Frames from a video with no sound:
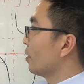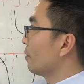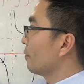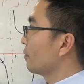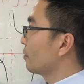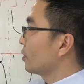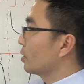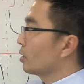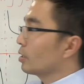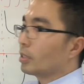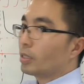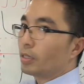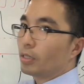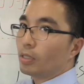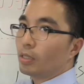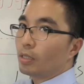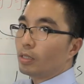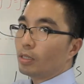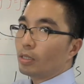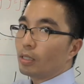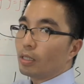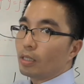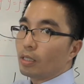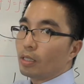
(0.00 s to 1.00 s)
of
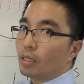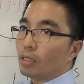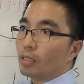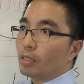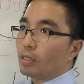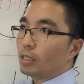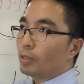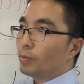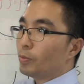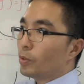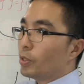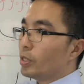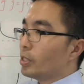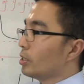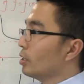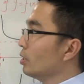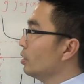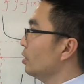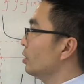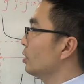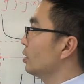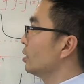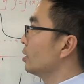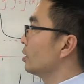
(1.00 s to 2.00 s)
the
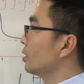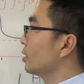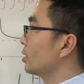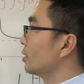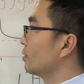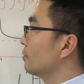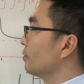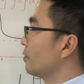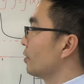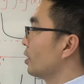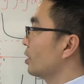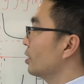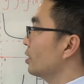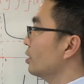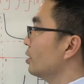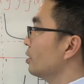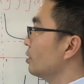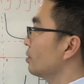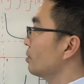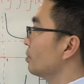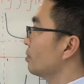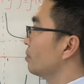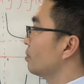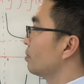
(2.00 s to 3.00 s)
numerator divided
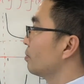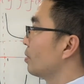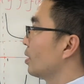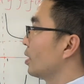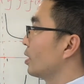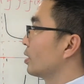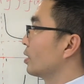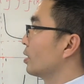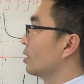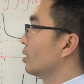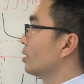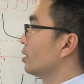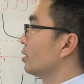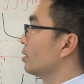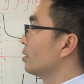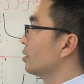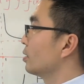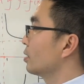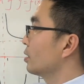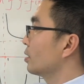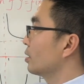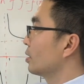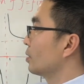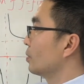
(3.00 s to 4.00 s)
by the
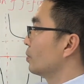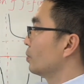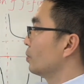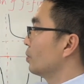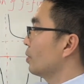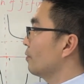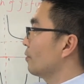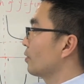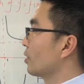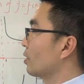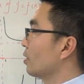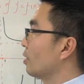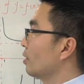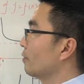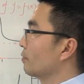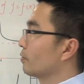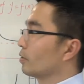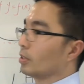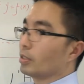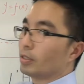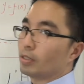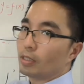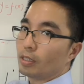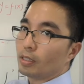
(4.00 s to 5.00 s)
derivative of
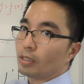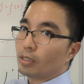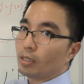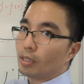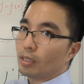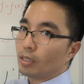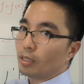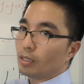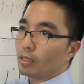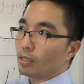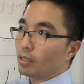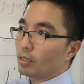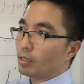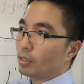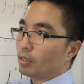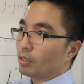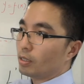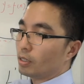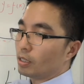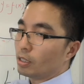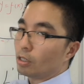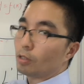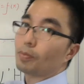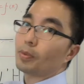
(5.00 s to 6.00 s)
the
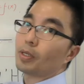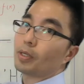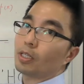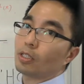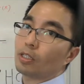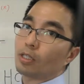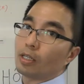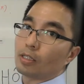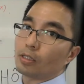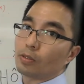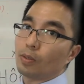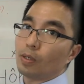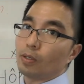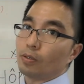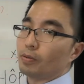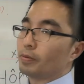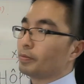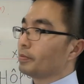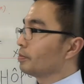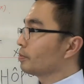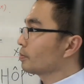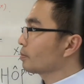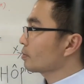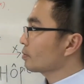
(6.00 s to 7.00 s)
denominator as well.
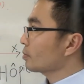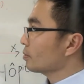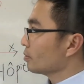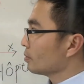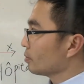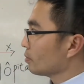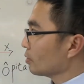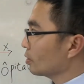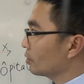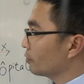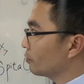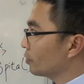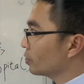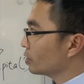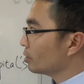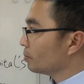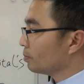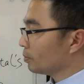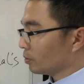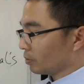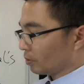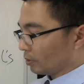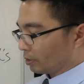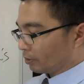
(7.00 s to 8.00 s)
For
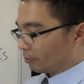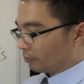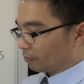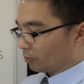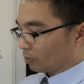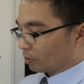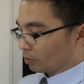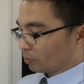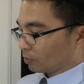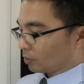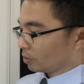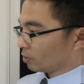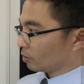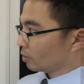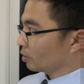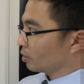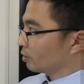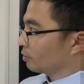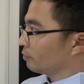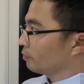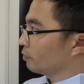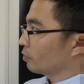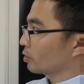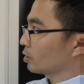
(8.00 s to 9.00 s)
example, for the question,
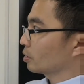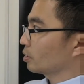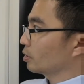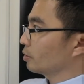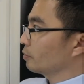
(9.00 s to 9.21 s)
for